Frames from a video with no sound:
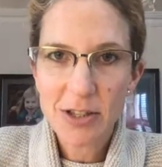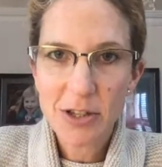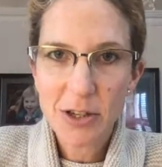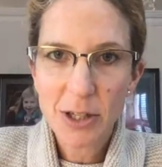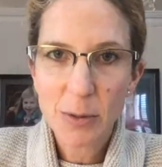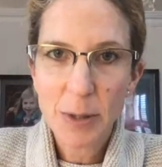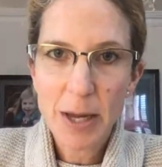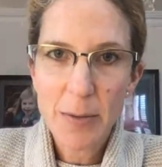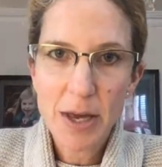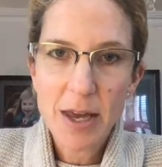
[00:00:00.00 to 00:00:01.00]
to your little
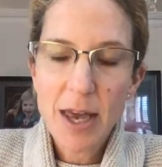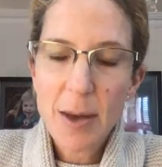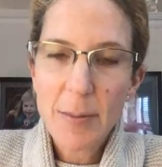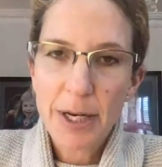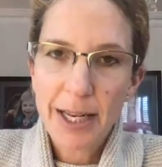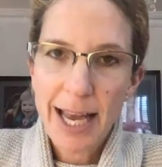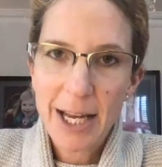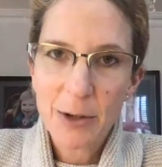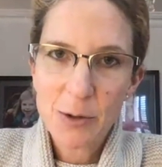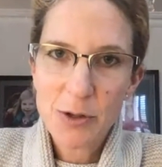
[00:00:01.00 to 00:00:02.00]
baby, but it
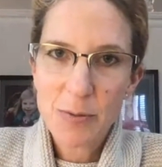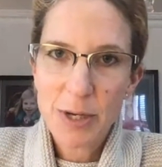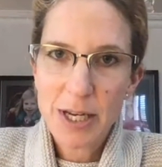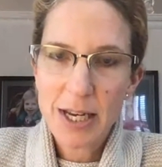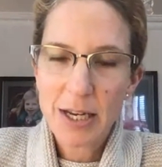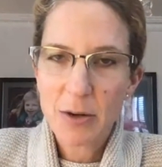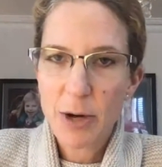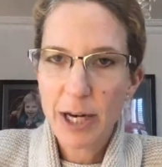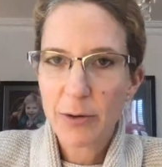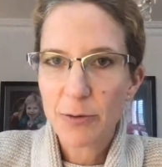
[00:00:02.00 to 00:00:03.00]
can also be
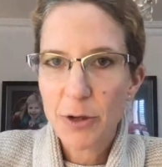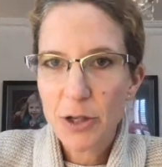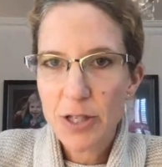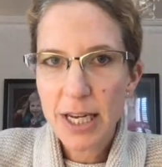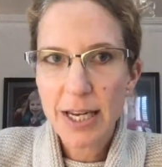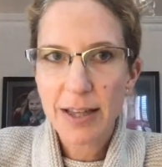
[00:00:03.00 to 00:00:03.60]
quite confusing.